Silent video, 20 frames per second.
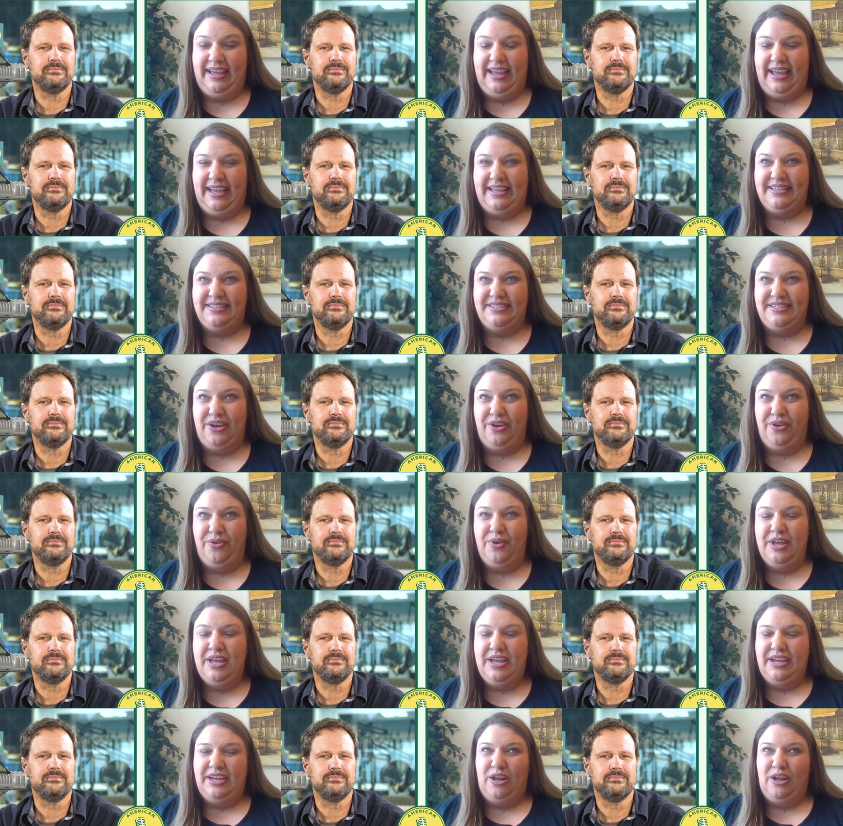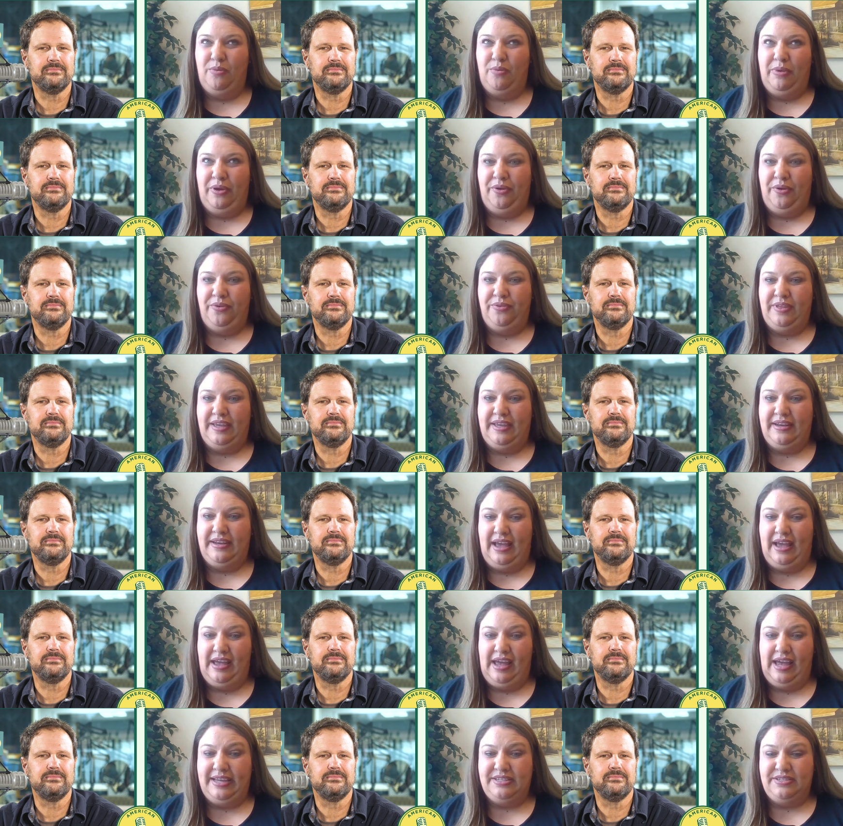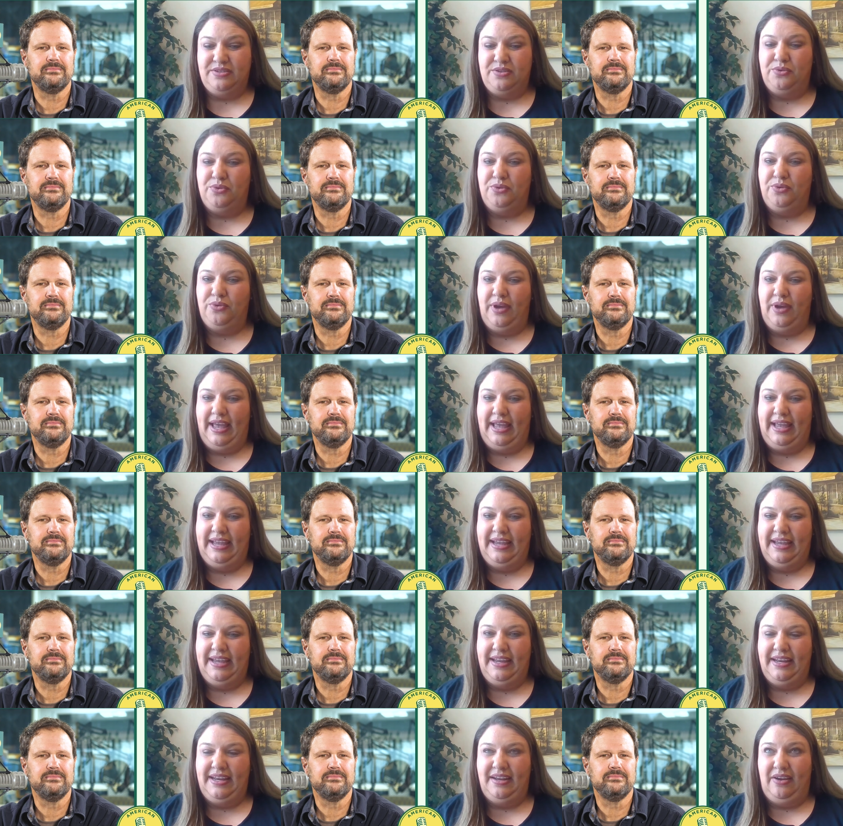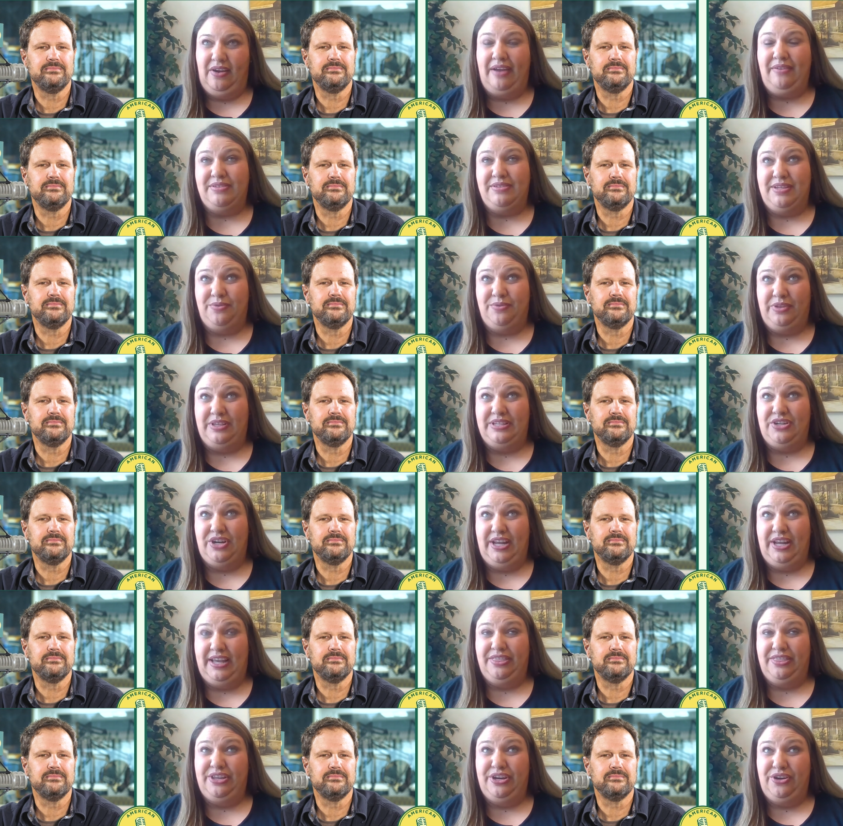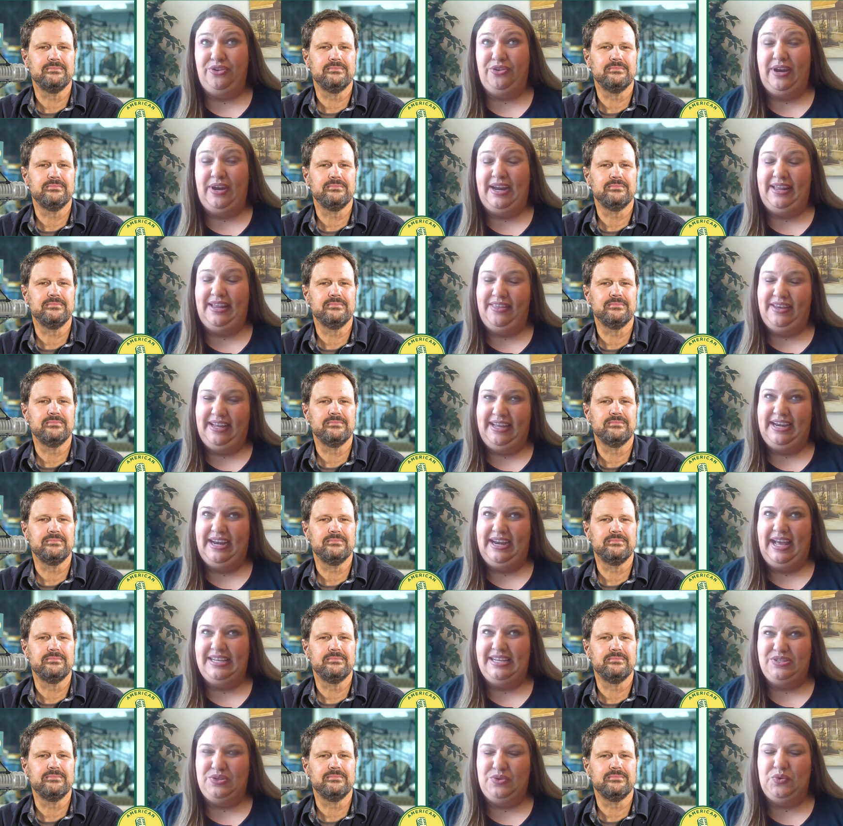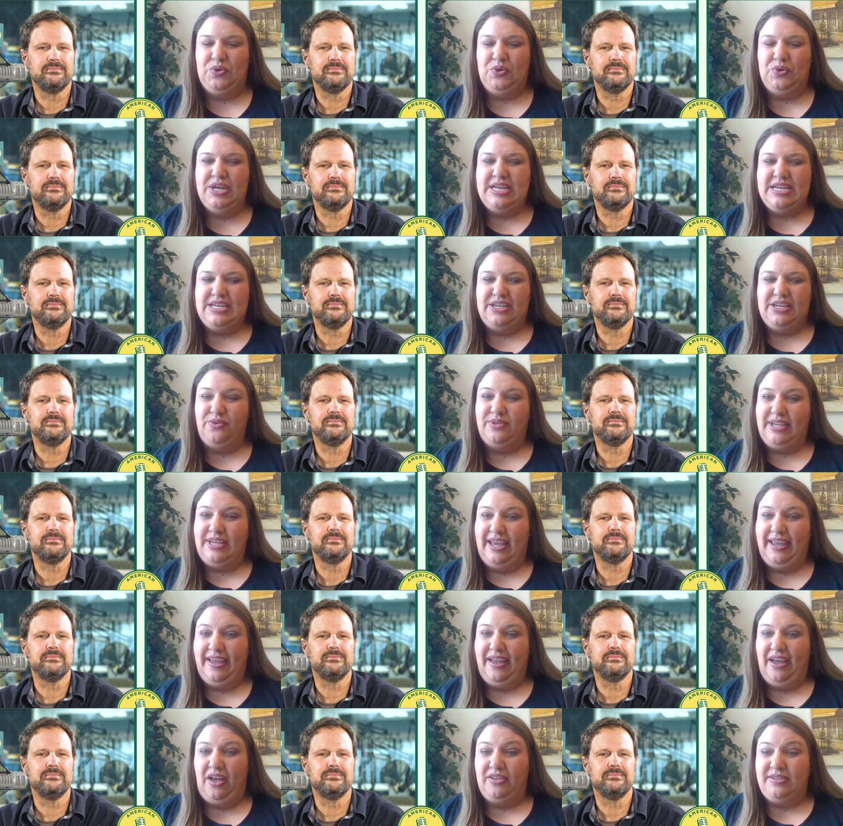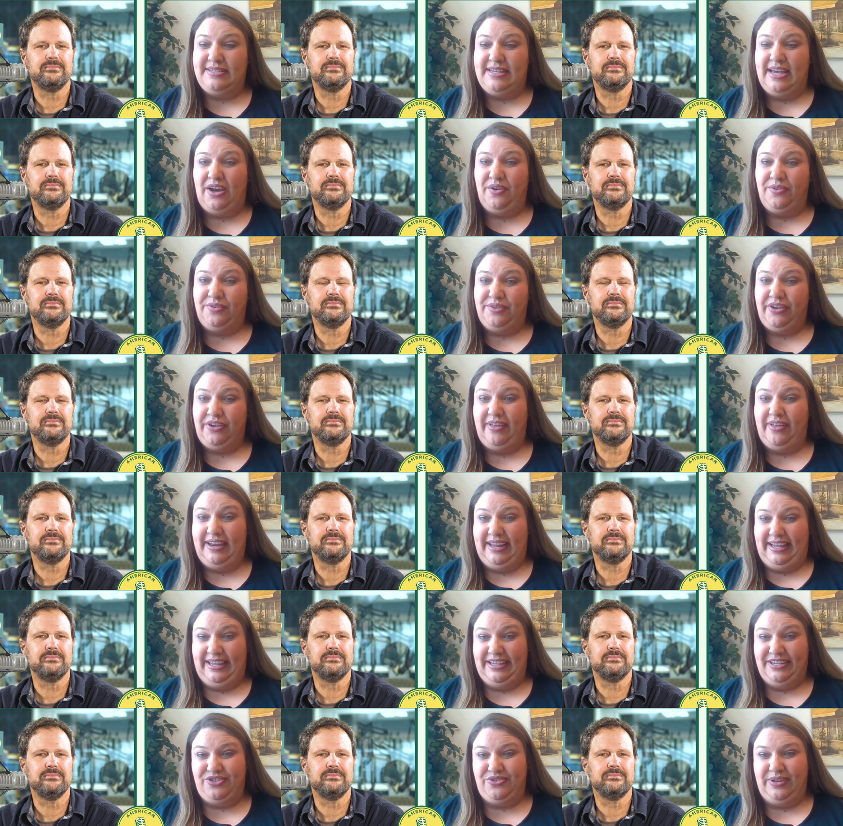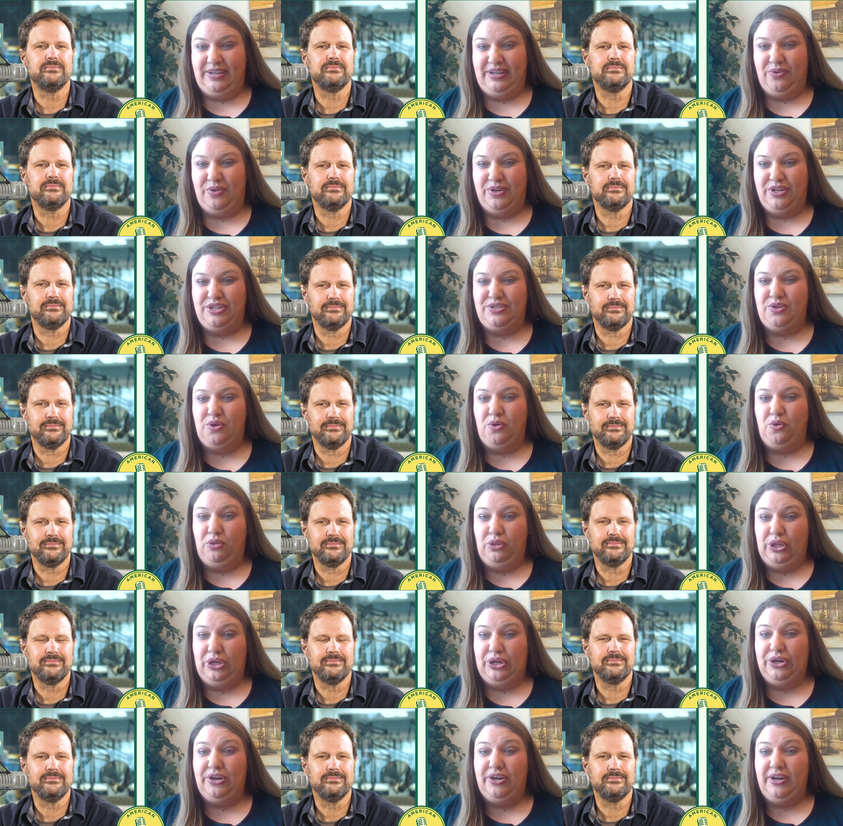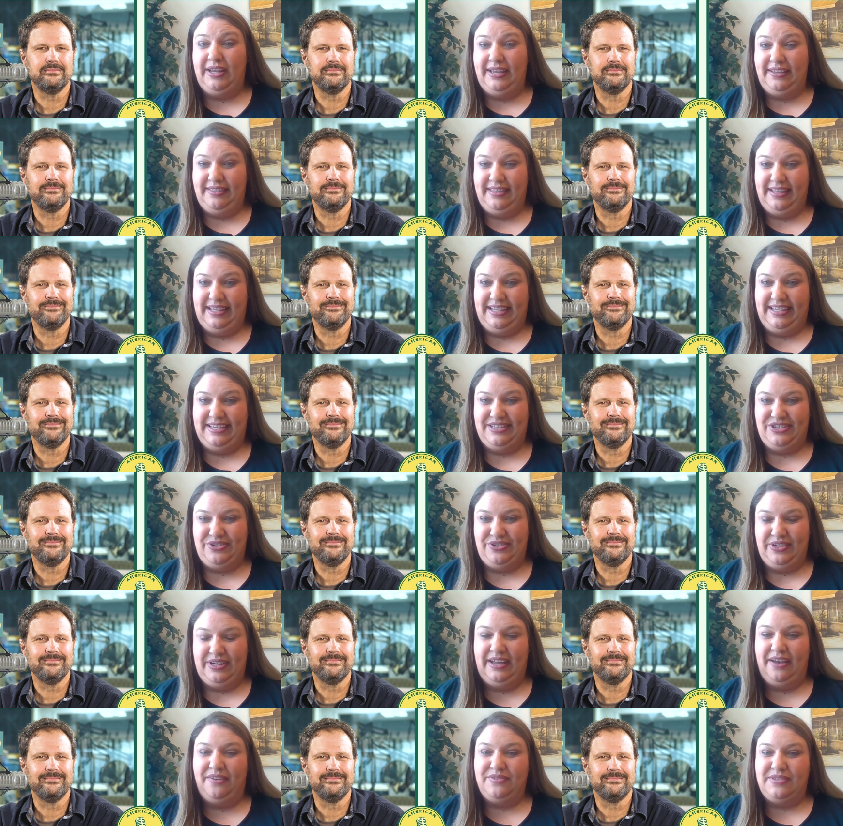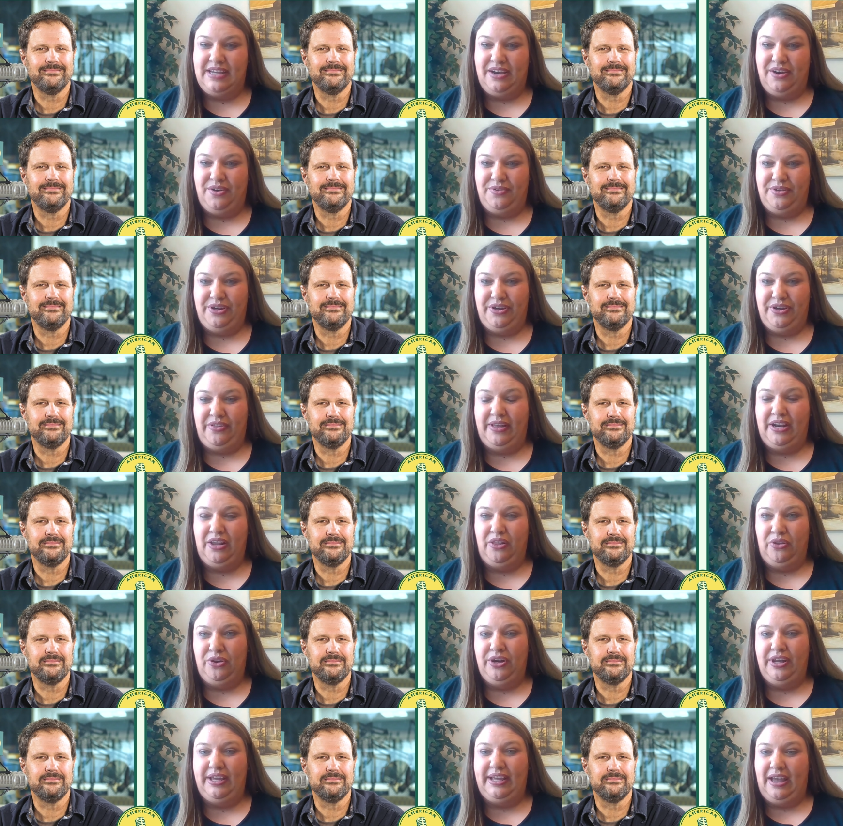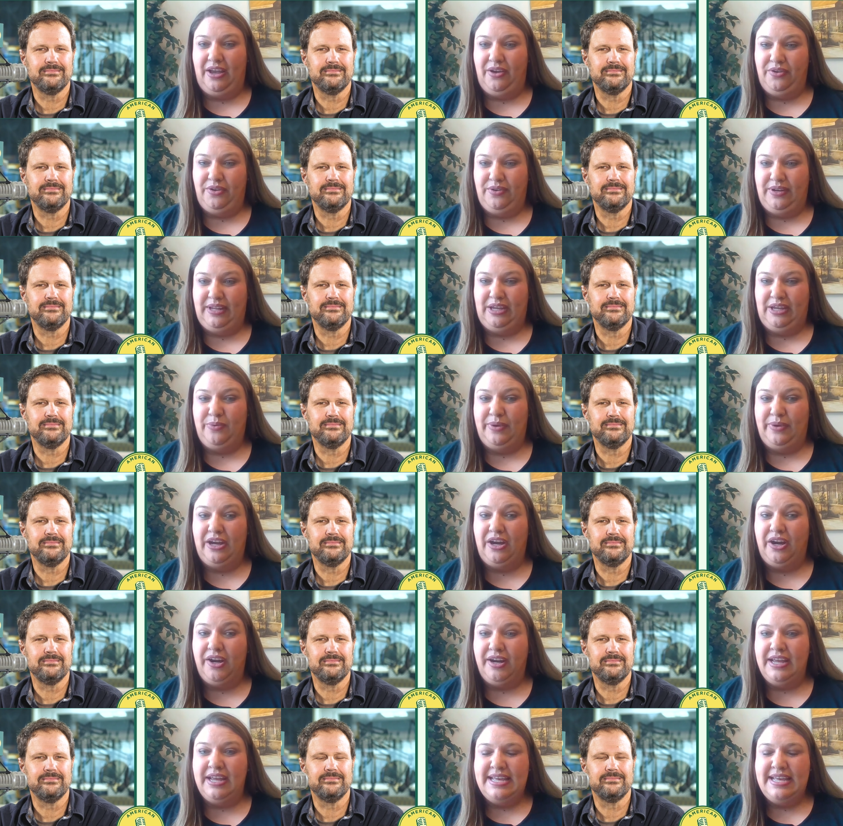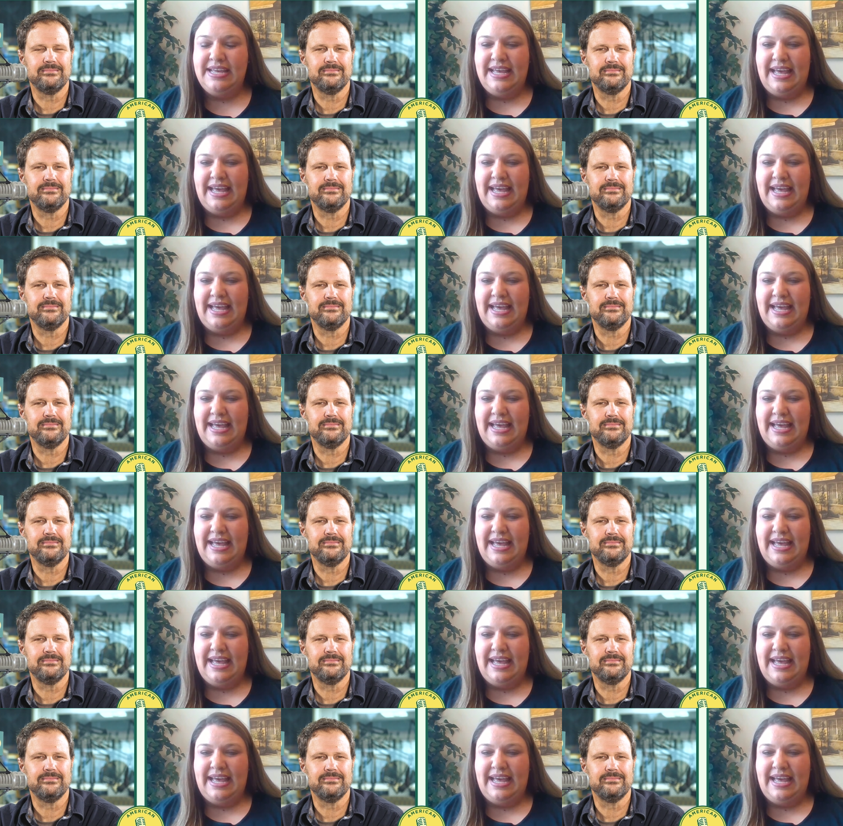Speaker 1: And so, you know, both in high school and I would say really starting in third grade and then again in high school, you take a South Carolina history course. So learning the history of South Carolina, learning how unique we are